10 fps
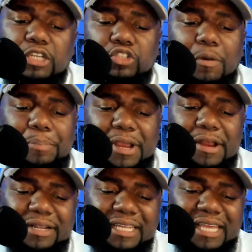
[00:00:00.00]
So
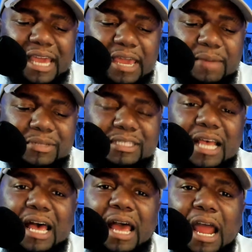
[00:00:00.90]
apparently,
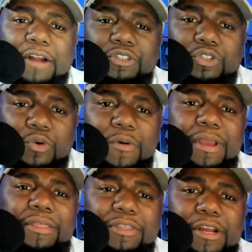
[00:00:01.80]
Amazon are
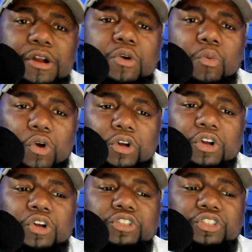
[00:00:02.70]
doing their
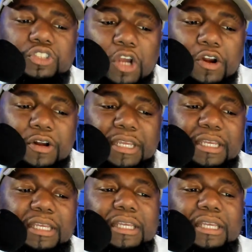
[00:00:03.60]
workers dirty.